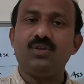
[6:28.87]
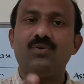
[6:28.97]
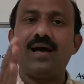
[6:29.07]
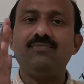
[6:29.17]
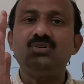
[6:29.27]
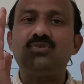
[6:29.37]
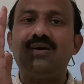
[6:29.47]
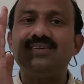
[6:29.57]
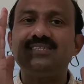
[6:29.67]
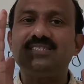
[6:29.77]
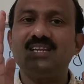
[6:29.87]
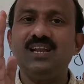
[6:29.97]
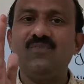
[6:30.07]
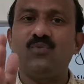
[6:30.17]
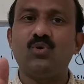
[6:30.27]
you have to
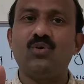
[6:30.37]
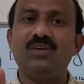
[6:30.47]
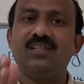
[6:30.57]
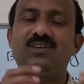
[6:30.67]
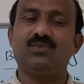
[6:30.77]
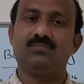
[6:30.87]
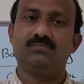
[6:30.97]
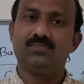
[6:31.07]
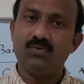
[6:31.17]
consistently follow that one.